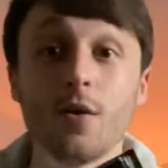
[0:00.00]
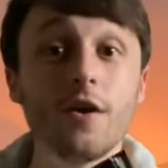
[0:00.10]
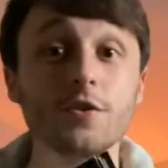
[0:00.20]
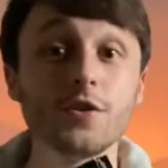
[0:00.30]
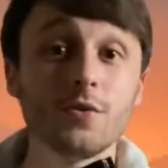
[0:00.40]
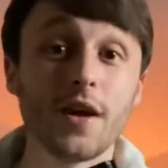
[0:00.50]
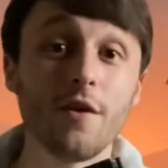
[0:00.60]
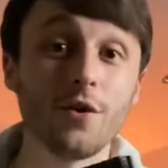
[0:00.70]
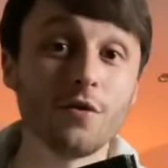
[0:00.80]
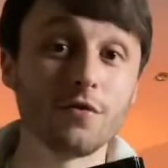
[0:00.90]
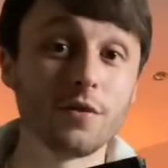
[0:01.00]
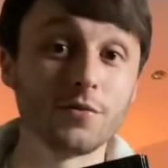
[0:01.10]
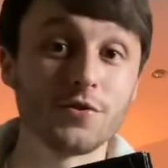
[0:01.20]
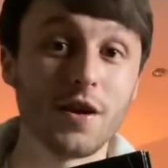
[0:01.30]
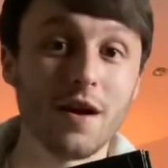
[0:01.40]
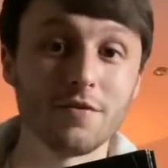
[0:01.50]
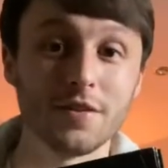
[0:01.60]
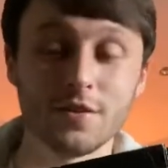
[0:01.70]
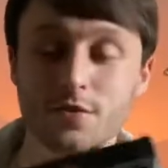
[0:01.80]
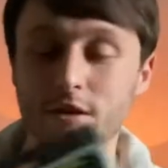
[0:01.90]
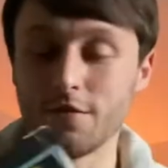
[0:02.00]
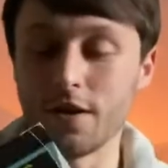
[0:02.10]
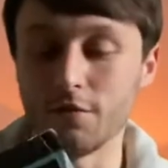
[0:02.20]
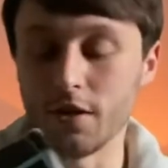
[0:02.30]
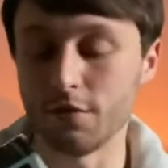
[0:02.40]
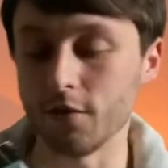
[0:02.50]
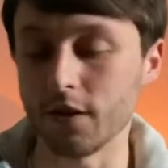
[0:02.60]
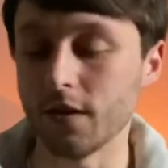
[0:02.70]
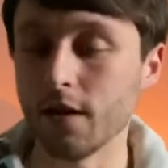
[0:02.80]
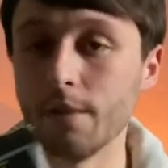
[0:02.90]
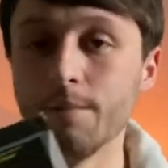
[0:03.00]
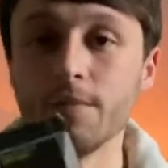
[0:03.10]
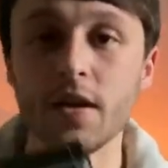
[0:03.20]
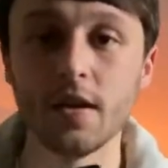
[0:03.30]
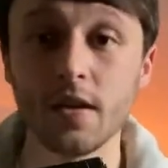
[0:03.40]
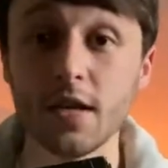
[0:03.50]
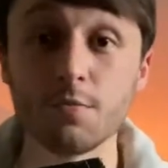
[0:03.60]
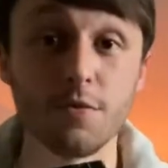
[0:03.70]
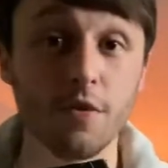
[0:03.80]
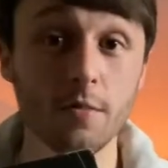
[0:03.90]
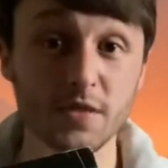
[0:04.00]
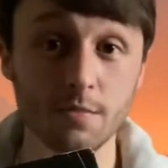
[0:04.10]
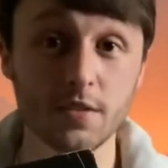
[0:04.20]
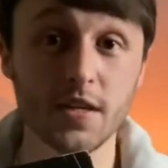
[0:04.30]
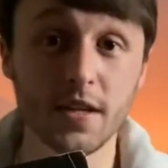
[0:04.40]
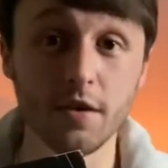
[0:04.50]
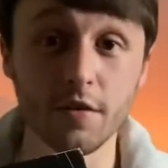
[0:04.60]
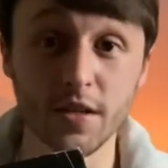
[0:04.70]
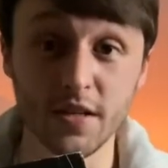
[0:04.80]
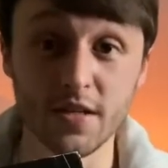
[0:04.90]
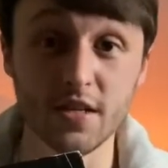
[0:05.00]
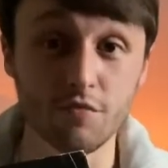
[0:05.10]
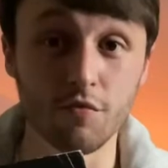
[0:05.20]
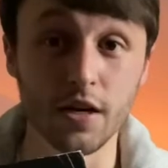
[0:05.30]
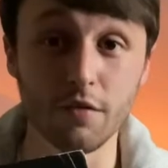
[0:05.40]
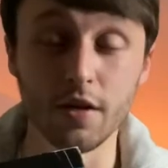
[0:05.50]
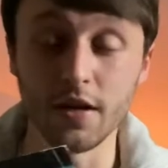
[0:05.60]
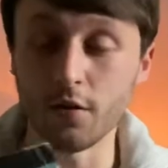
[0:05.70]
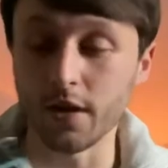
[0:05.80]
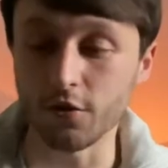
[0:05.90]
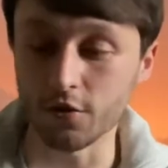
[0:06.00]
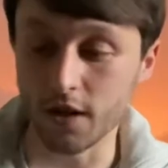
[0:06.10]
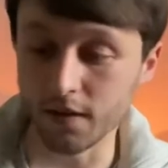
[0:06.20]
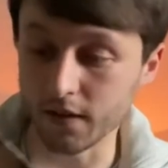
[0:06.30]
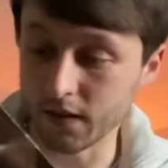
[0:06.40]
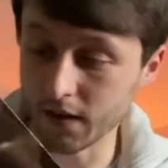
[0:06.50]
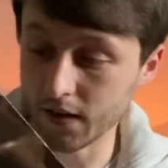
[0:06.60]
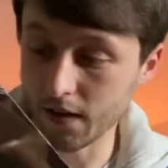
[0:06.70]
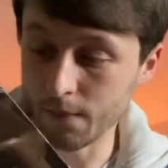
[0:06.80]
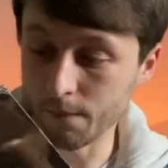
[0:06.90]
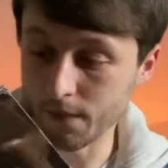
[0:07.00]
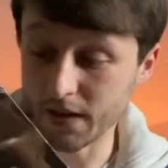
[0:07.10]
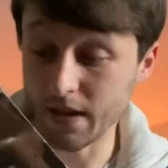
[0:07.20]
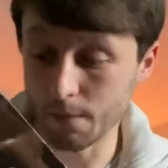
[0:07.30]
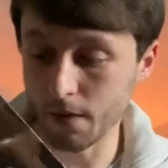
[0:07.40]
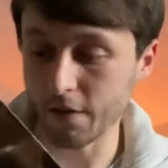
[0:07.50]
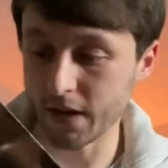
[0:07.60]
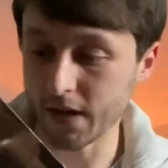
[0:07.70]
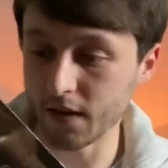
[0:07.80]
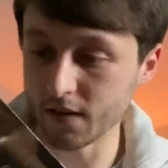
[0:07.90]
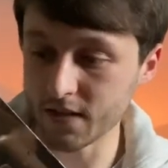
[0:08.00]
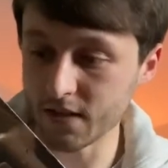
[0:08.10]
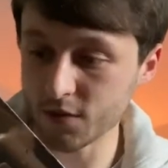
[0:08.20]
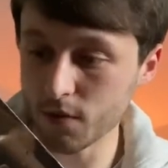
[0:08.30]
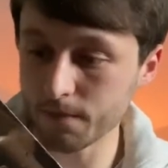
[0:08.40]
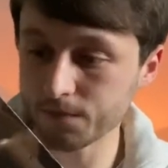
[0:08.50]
on to do a Carry On film straight after this, which I find really funny. His performance in particular in this is really, really quite good, I think. And again, Beric Kayler's in this one.